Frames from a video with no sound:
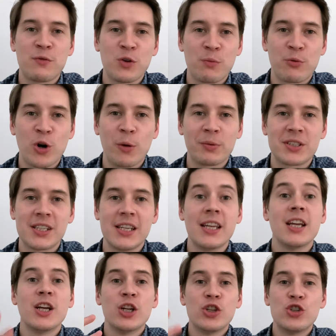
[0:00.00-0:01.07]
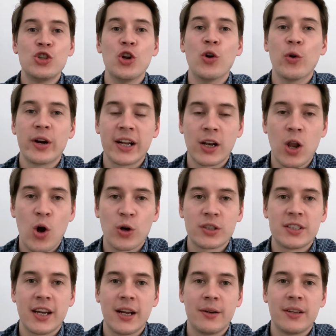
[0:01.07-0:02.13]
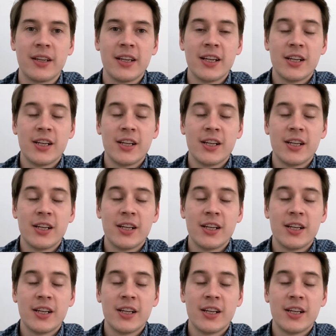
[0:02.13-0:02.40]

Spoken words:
of your property during lockdown.